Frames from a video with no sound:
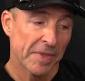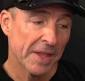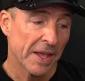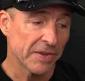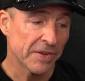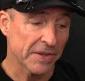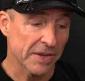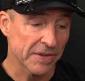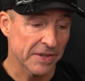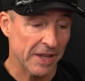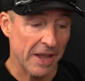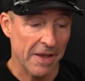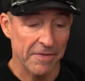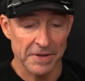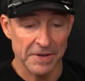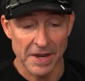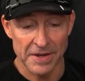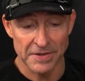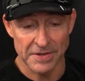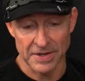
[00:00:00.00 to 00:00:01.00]
And since the
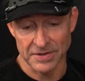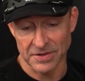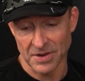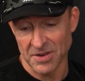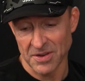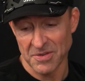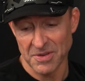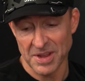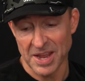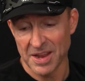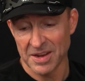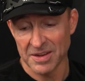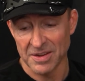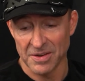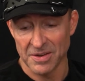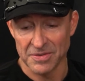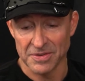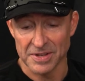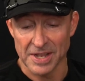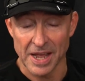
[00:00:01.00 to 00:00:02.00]
FDA says, oh, you can't
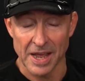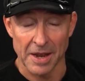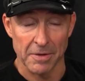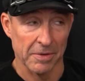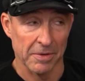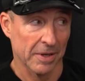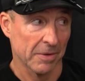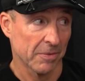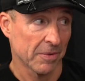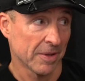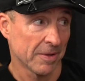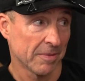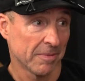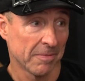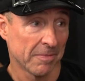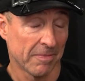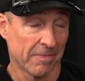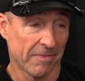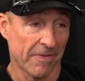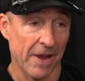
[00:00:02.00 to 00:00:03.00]
use that, we're like, well,
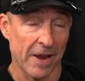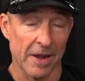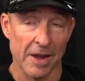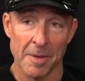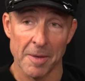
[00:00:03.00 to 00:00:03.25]
fine,